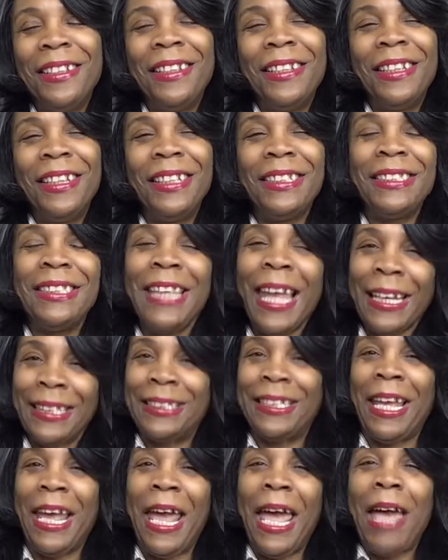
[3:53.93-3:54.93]
it's nice
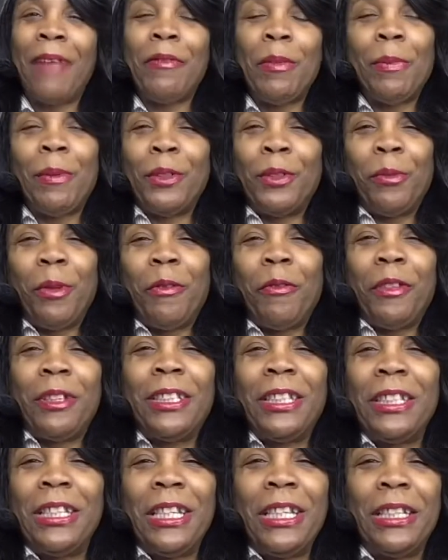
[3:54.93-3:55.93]
to have it, but do we
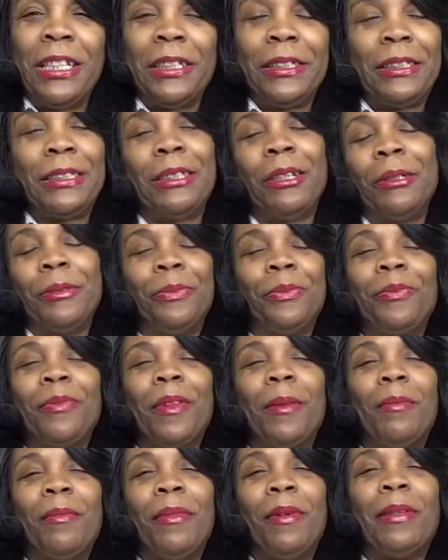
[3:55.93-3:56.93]
really need it? So.
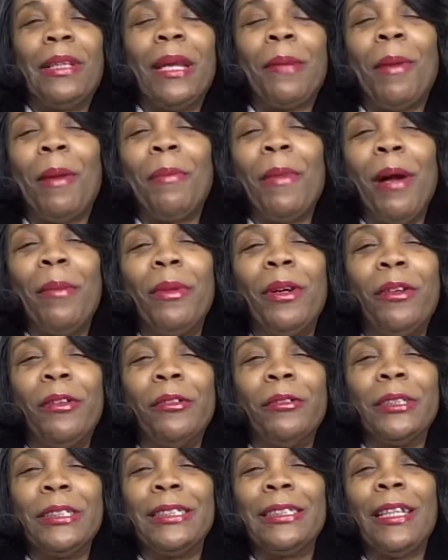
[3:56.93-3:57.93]
Like my mama
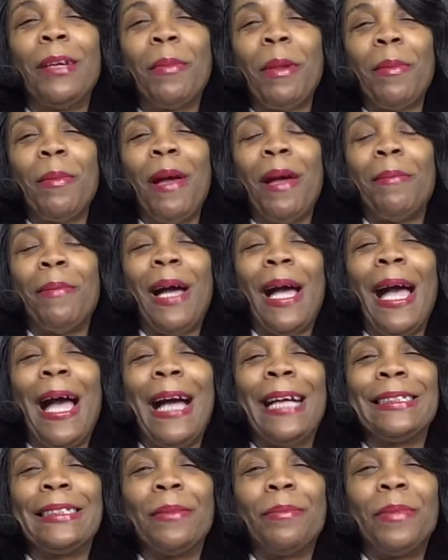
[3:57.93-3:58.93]
always tell me, my
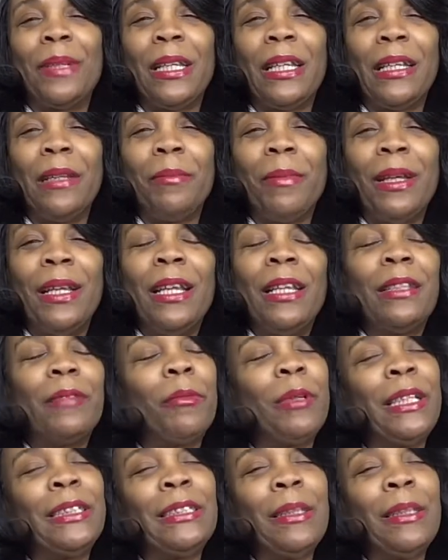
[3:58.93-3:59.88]
eyes are bigger than my, when they say